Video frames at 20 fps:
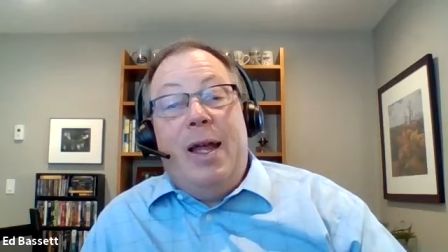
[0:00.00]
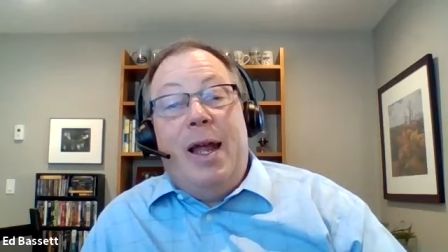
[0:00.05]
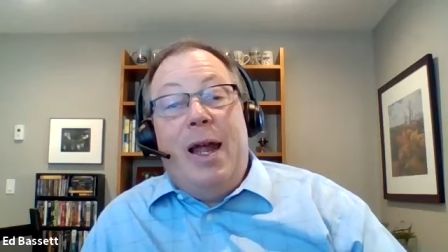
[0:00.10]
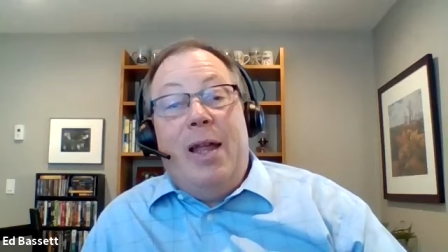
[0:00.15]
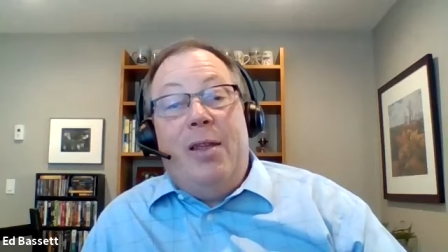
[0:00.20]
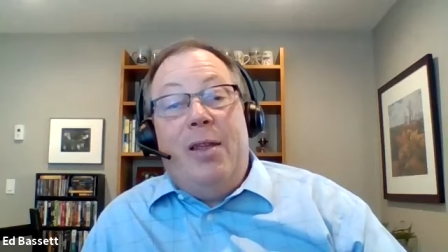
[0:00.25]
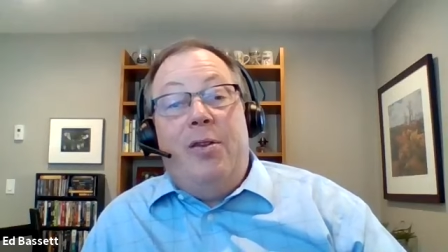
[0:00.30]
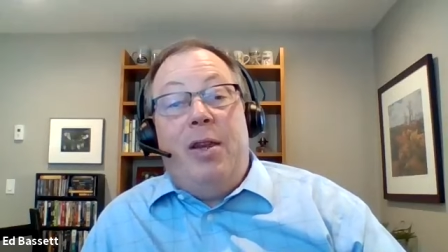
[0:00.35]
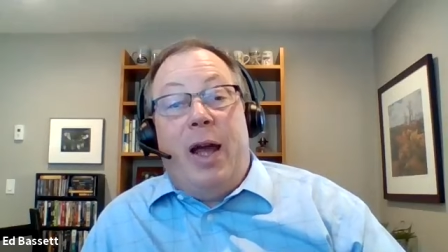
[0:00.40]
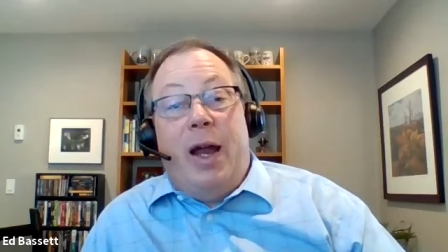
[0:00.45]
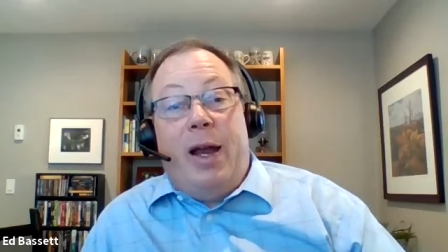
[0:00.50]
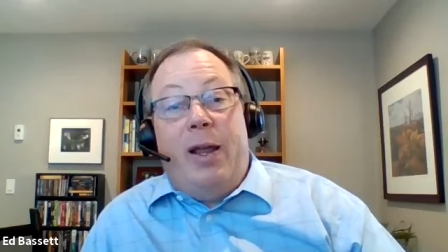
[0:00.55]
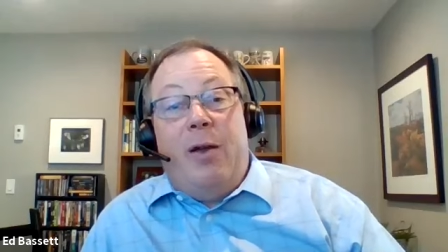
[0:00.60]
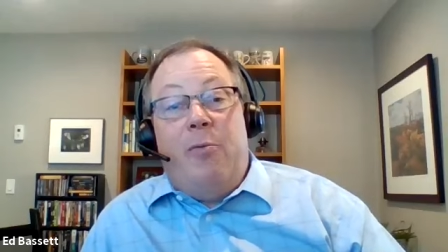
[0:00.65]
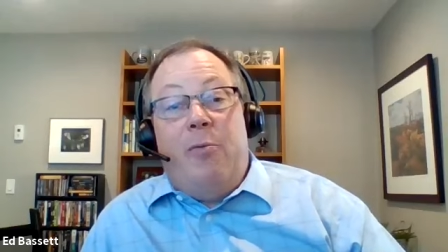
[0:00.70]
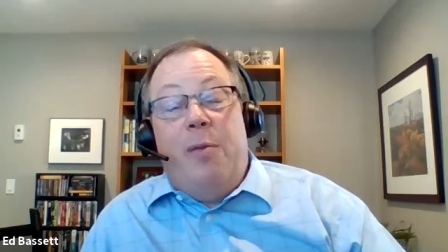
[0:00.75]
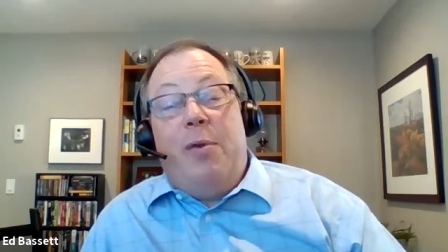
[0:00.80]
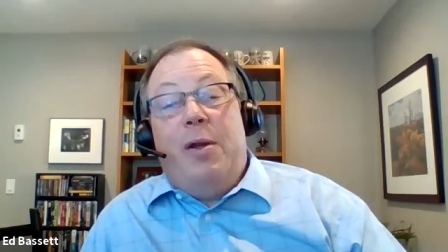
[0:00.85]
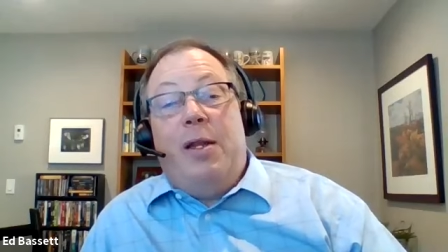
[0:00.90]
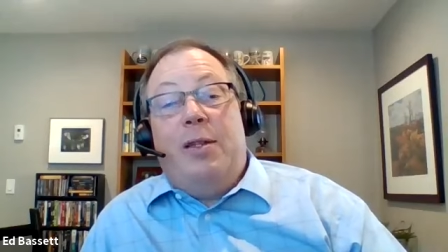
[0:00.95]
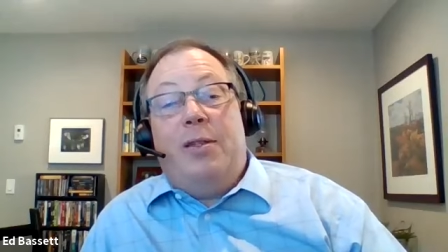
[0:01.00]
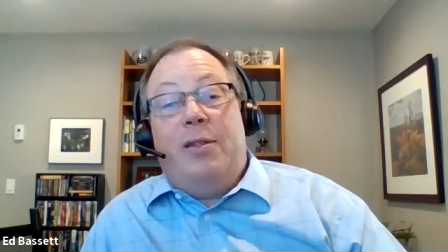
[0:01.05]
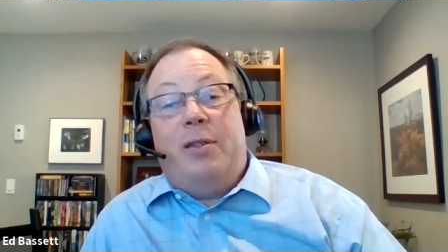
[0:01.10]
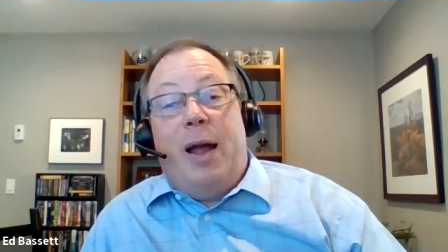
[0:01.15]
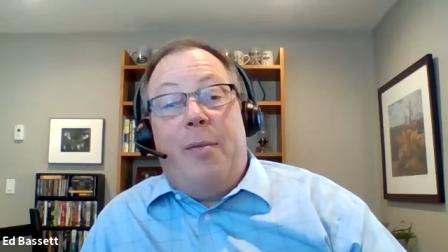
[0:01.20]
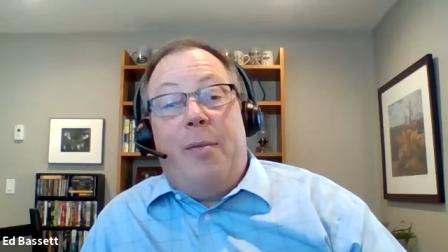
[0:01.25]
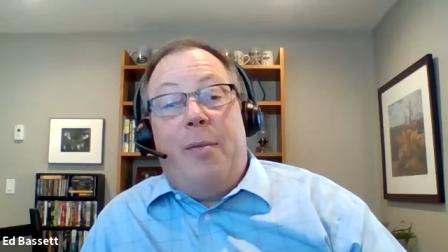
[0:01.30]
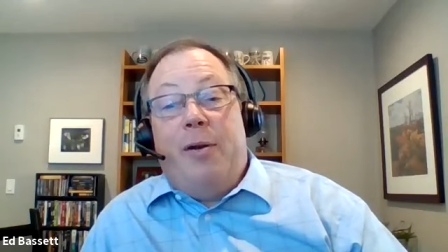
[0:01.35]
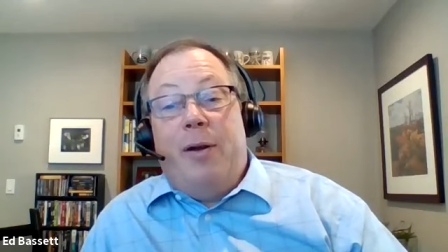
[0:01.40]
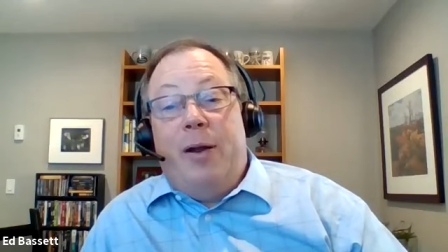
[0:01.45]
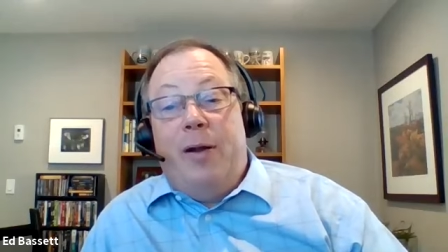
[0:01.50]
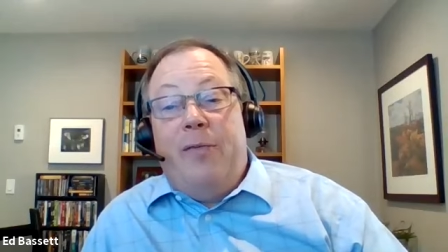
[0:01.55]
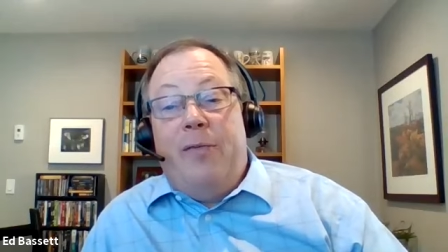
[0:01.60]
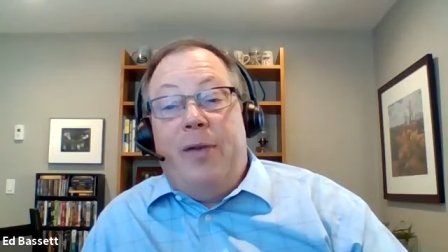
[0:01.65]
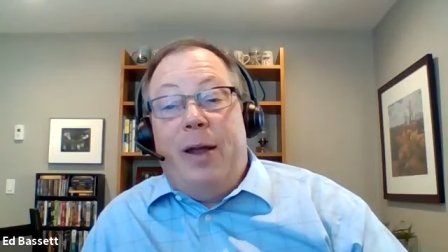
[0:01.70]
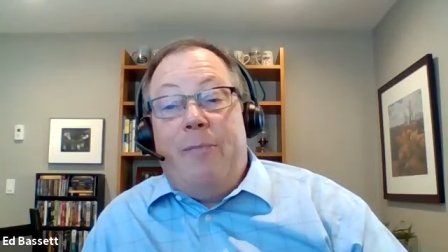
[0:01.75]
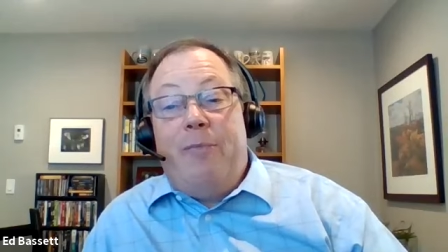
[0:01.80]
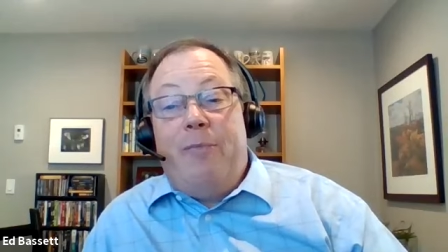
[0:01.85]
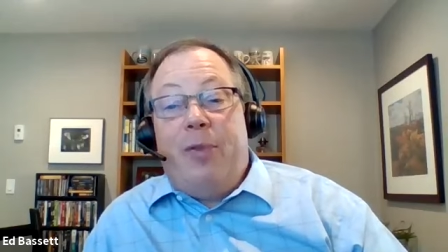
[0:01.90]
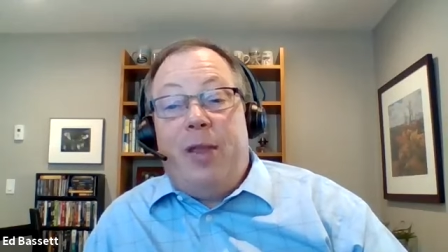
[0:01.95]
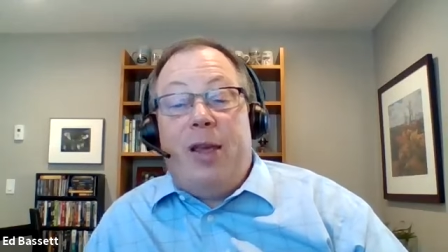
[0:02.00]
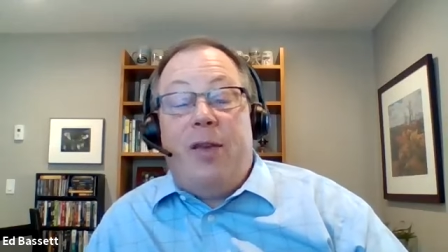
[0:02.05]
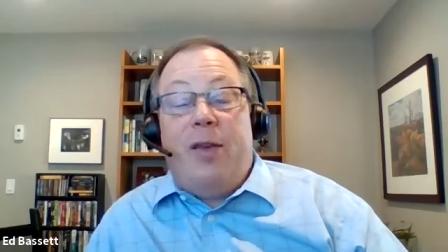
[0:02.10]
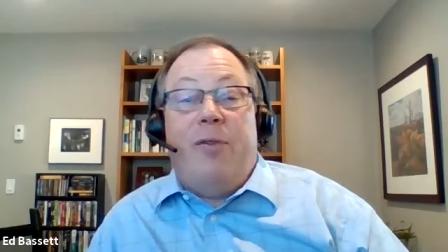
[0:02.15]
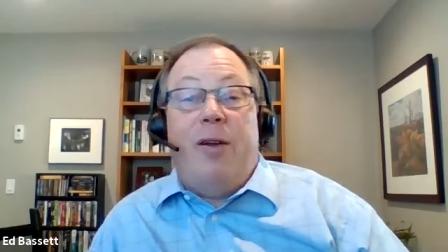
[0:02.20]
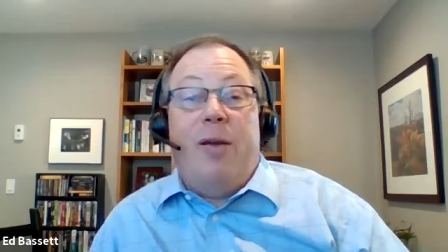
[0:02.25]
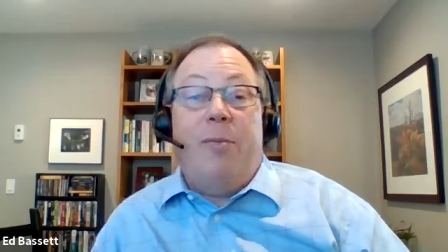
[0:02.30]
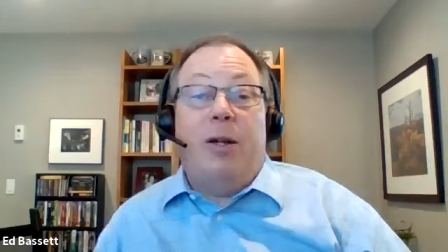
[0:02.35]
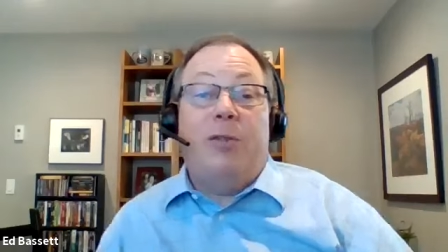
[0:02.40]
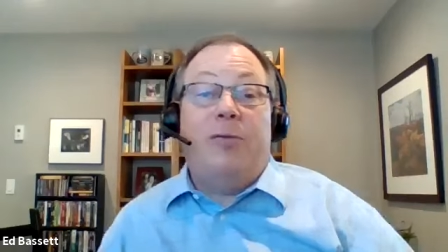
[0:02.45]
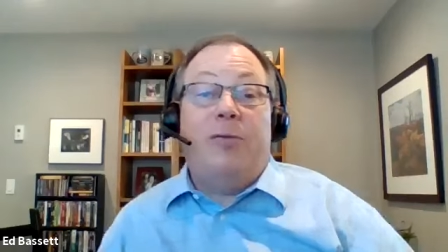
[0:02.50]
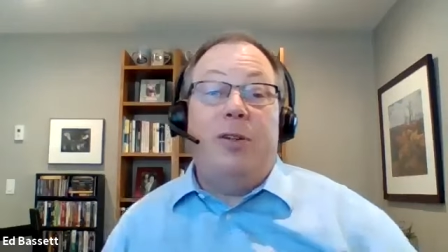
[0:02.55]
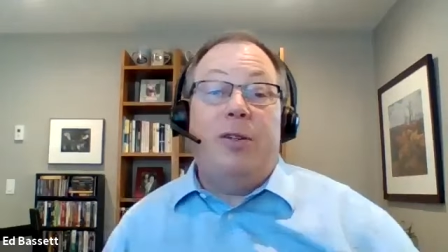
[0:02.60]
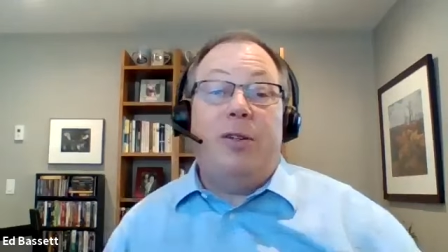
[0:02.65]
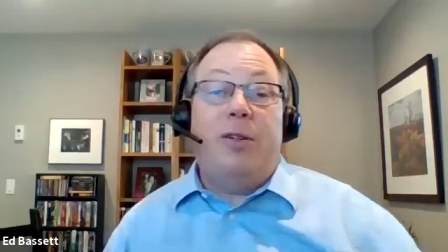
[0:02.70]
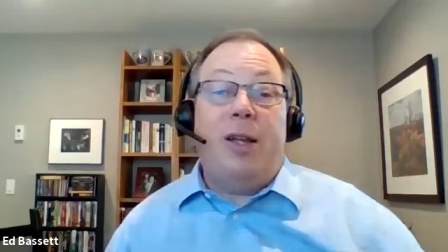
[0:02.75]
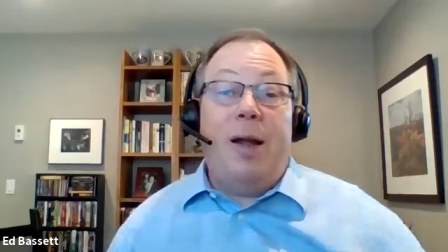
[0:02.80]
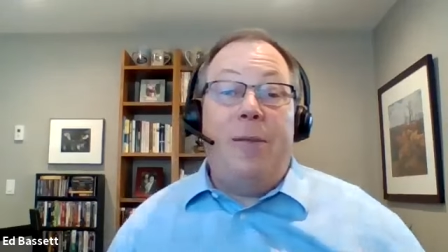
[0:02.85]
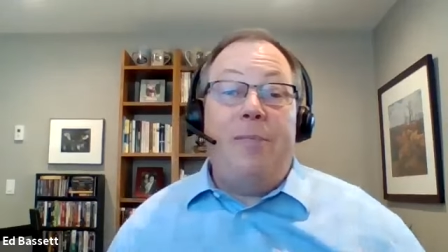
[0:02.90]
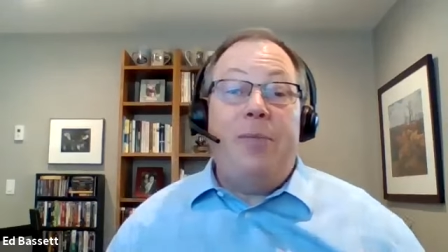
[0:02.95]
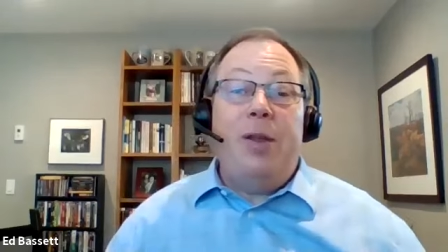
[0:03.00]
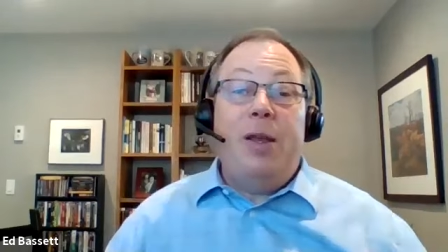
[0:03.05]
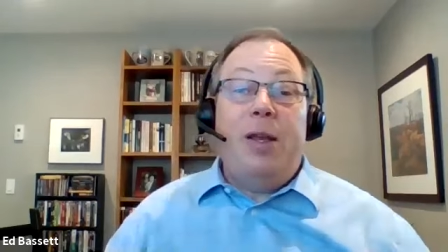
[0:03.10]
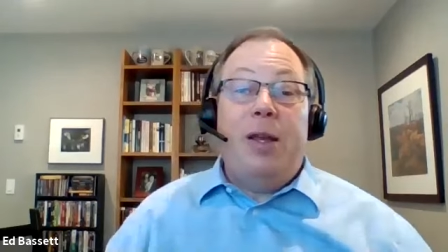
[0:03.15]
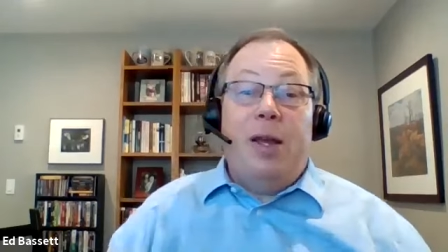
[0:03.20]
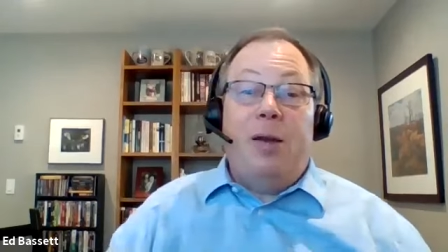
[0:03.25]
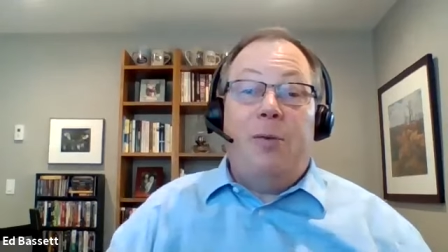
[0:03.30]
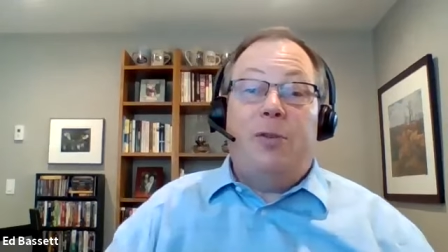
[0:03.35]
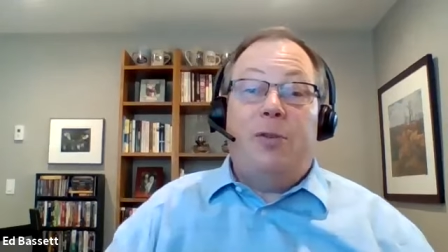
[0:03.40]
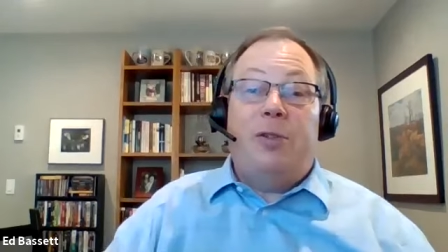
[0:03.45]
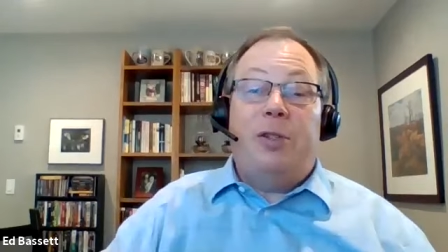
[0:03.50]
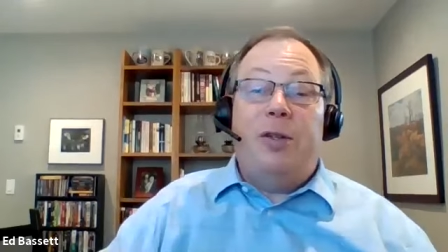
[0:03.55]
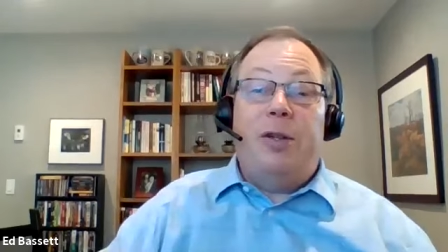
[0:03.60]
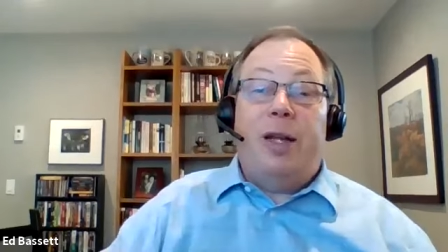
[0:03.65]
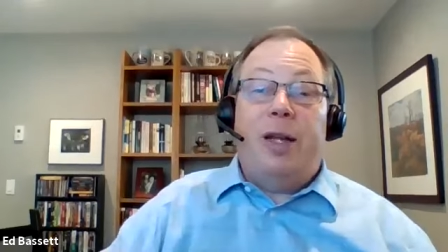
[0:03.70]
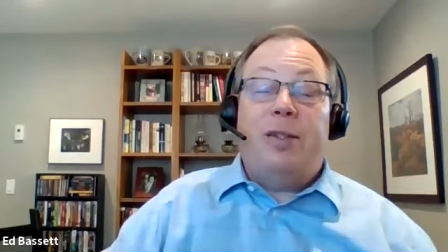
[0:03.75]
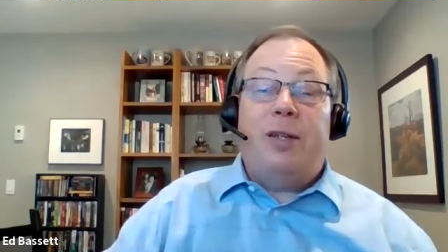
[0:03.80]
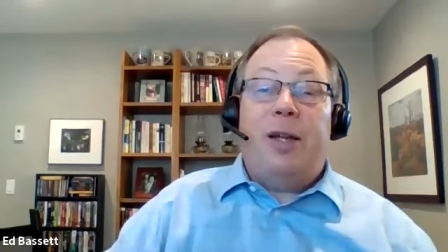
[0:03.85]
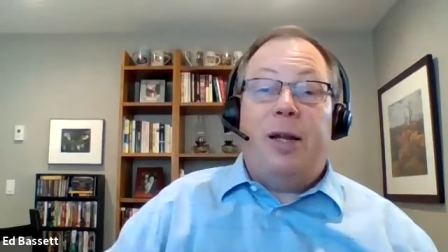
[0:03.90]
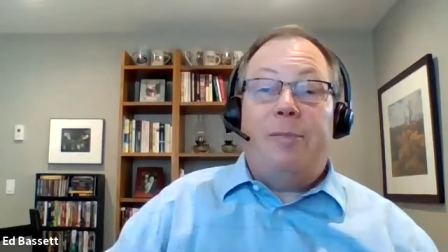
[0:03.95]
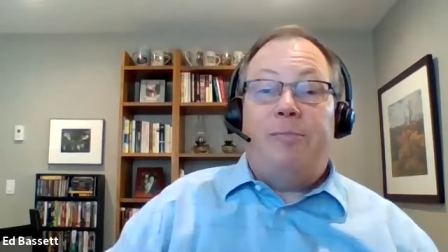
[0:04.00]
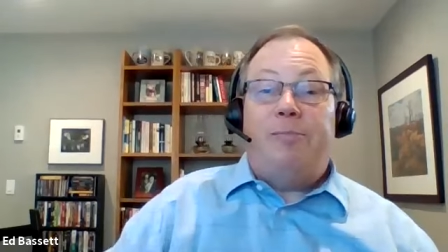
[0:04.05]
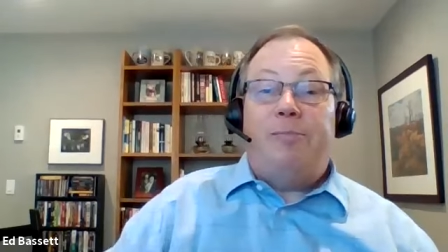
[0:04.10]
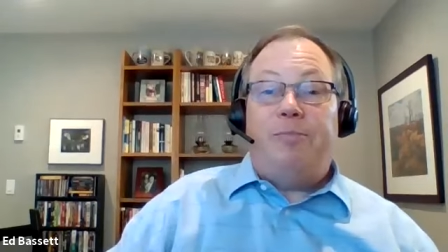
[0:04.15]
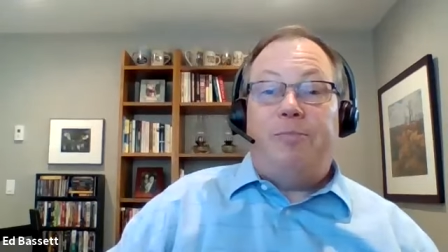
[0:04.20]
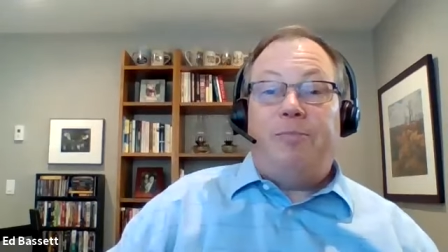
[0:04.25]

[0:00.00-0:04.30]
and Uniting Women in Cyber event. Thank you very much for your time and we'll see you next time.